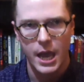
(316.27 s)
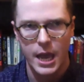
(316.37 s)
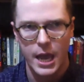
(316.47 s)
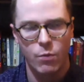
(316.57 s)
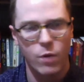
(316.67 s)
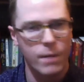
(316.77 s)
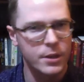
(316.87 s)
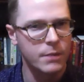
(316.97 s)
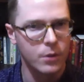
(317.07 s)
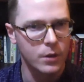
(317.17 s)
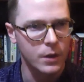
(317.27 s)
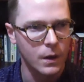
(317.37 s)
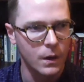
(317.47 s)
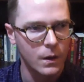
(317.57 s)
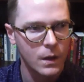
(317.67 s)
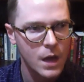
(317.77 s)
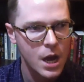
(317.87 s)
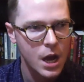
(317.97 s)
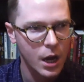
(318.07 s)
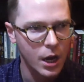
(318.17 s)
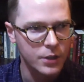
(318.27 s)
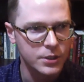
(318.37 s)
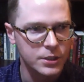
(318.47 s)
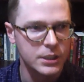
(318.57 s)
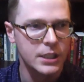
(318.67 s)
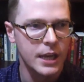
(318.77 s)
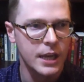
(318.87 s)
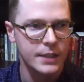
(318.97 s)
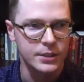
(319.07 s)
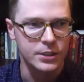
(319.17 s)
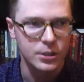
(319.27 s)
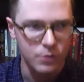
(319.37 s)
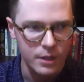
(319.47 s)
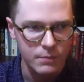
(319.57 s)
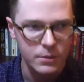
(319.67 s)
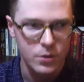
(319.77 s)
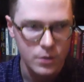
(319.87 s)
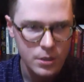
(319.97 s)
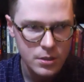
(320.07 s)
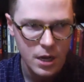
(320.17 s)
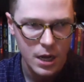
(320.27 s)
a weapon in the book at all. Uh, she has an extremely good